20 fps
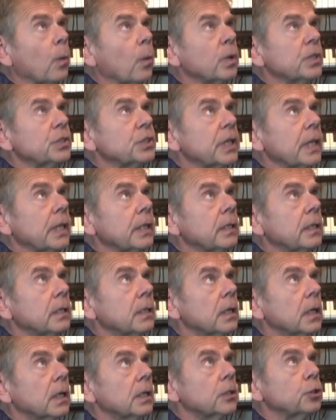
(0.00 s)
And that was
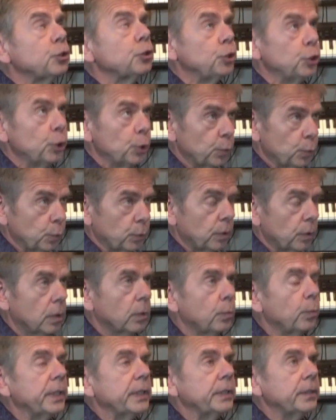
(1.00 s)
in
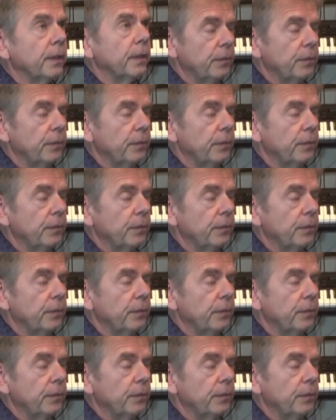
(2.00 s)
June.